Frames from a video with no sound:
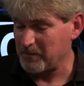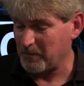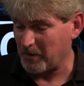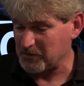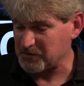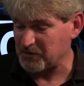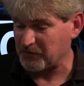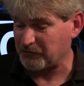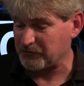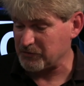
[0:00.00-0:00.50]

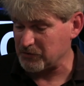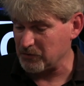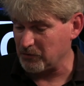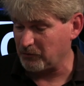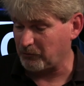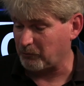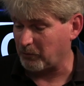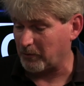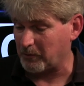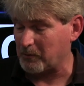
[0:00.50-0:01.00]
much just
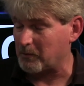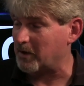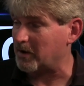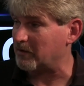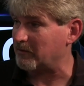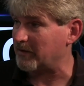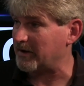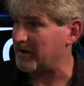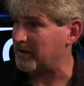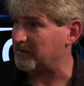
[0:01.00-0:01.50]
choose where we want
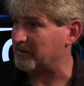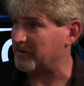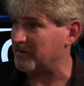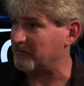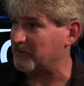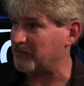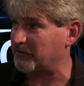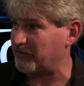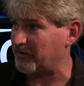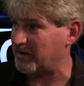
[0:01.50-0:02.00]
to land. And
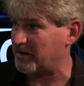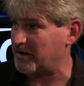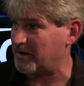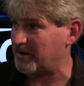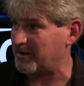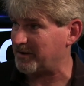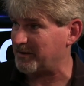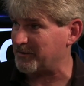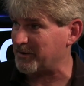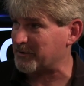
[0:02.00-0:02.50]
if it's
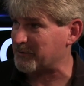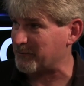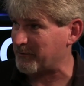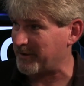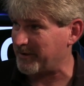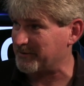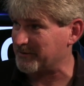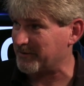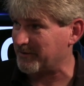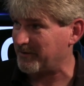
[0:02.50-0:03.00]
in a
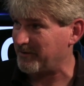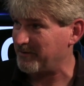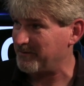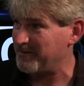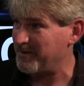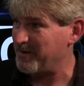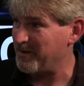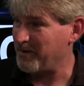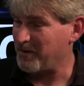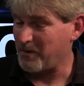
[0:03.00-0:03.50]
crater
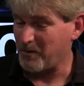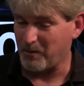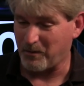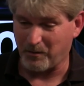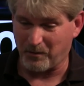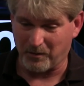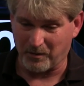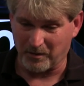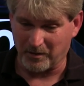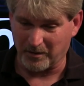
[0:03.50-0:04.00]

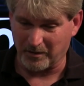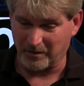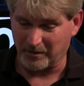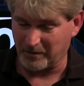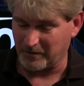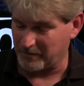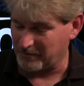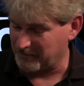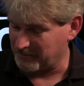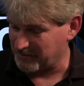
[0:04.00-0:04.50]

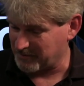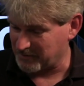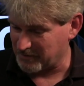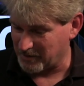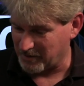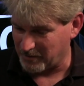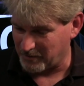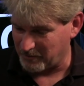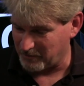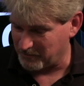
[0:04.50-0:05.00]
or, you
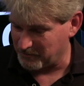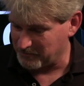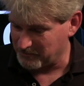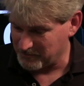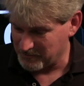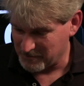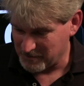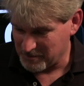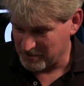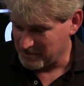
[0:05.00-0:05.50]
know,
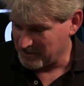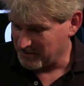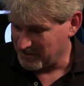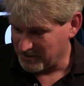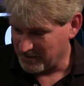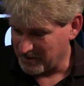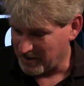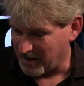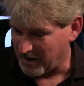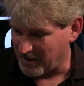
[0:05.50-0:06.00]

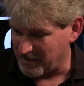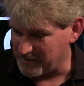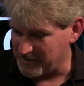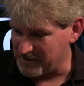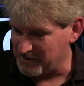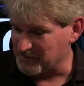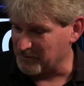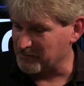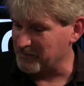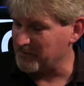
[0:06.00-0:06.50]

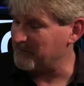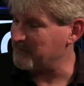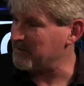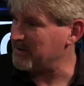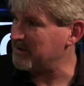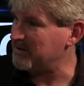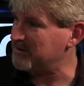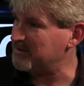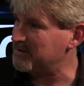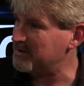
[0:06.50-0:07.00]
in a
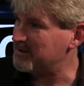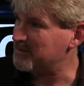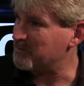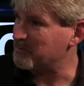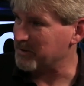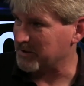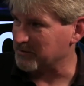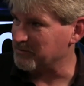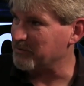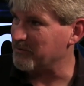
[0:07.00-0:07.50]
ravine,
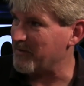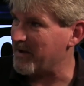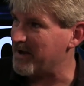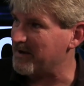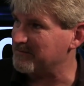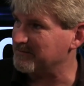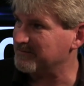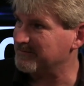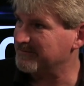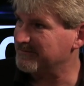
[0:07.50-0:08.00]
we can do
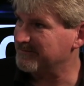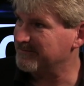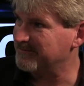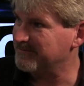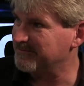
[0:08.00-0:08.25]
that. Yeah, I